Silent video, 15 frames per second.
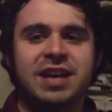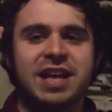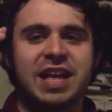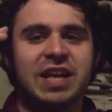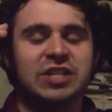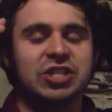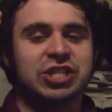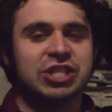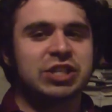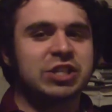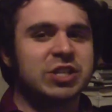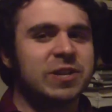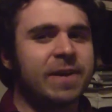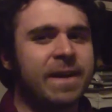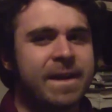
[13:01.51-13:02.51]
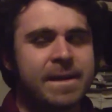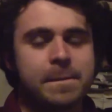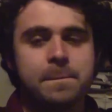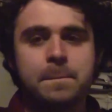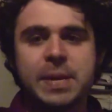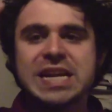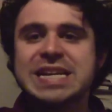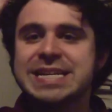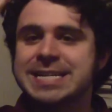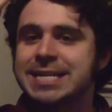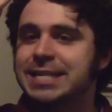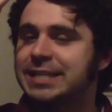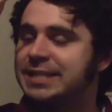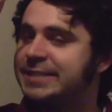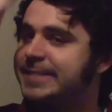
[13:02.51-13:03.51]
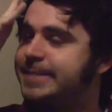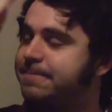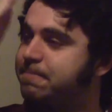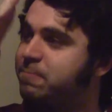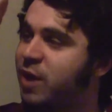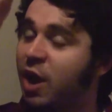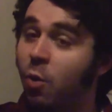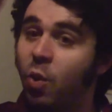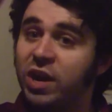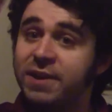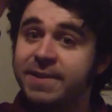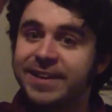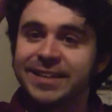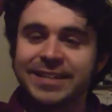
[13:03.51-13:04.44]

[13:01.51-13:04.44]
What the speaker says: It just, man, I want